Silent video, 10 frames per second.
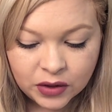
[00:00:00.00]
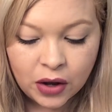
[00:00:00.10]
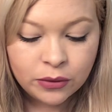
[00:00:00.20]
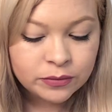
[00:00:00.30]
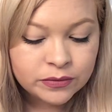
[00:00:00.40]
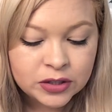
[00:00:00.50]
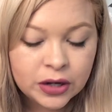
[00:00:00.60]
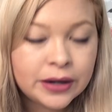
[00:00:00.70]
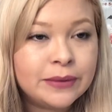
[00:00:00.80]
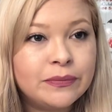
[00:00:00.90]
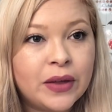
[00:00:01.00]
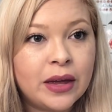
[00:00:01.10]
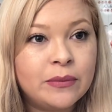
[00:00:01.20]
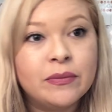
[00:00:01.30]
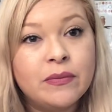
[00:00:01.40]
Oh, sorry.
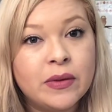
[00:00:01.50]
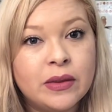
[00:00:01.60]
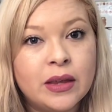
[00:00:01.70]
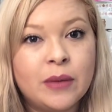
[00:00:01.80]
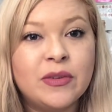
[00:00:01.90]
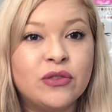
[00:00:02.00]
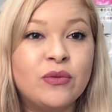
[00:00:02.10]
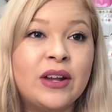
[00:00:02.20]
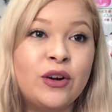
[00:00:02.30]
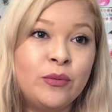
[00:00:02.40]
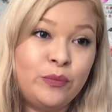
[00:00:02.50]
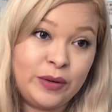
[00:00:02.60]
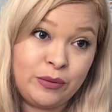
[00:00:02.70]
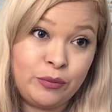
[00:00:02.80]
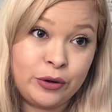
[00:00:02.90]
I misread our
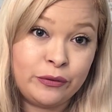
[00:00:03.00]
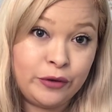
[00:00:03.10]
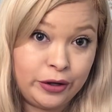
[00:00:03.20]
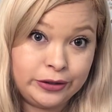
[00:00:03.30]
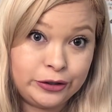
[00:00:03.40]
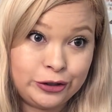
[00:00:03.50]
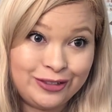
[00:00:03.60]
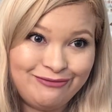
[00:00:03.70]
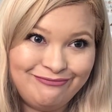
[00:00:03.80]
big book of knowledge.